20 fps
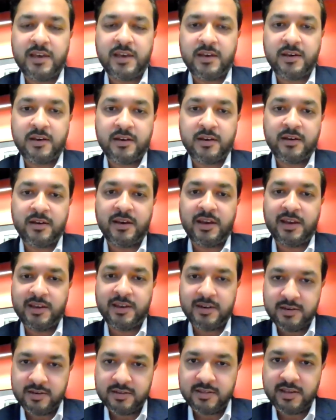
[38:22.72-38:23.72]

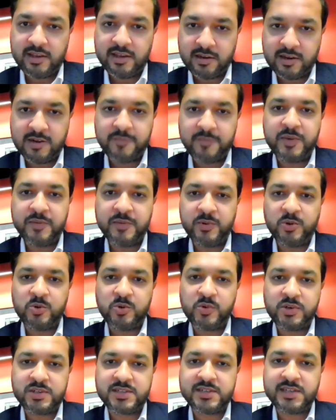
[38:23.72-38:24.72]
And there are people
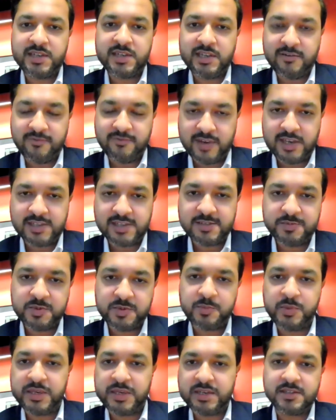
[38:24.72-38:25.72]
who would still invest
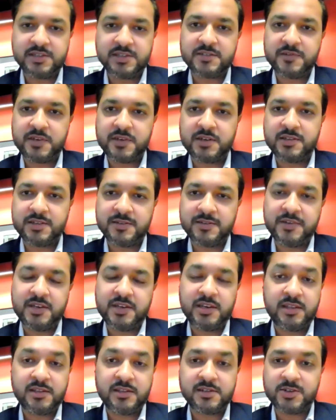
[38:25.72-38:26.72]
but be conservative
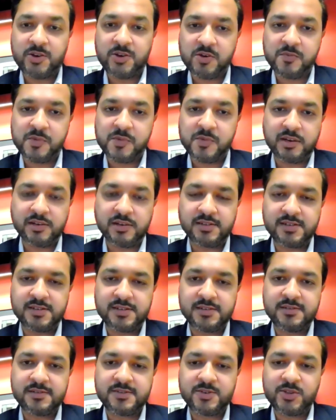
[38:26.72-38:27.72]
in the stock
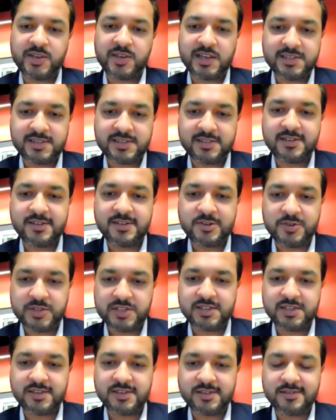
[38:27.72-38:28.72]
markets. So that's an
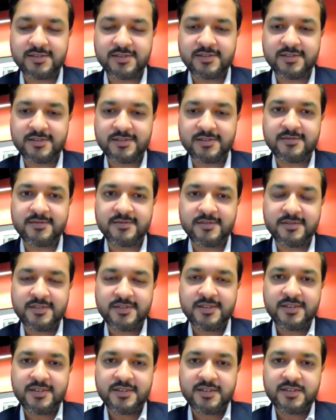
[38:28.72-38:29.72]
interesting
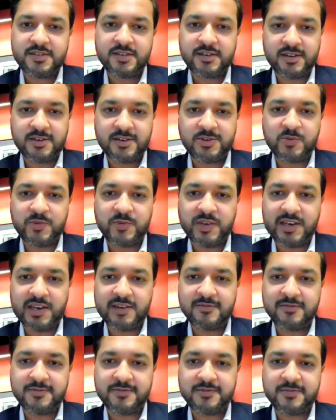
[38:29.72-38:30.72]
scenario. We
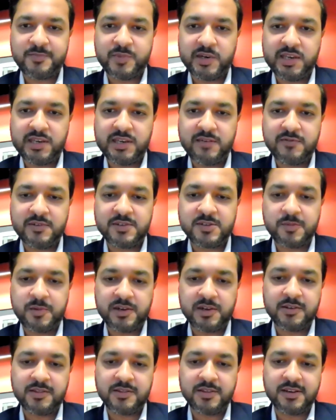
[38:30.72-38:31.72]
have pretty even
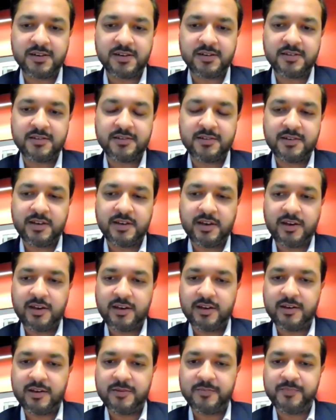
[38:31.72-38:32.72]
split on that.
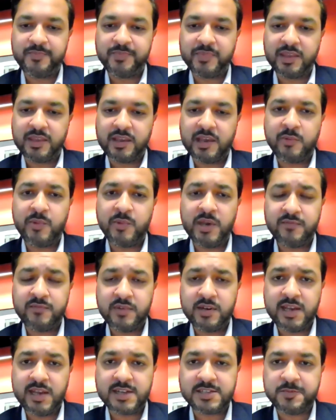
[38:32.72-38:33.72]
Can we have
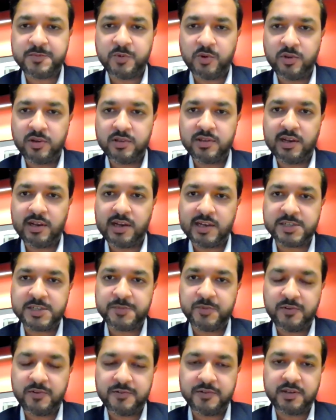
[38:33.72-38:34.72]
the next poll, the last
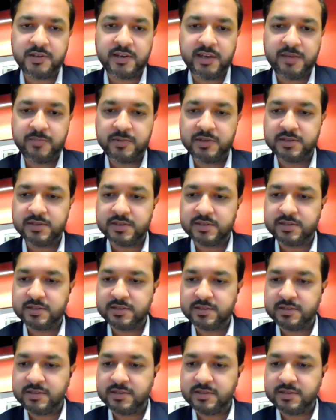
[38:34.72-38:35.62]
poll for the day, please?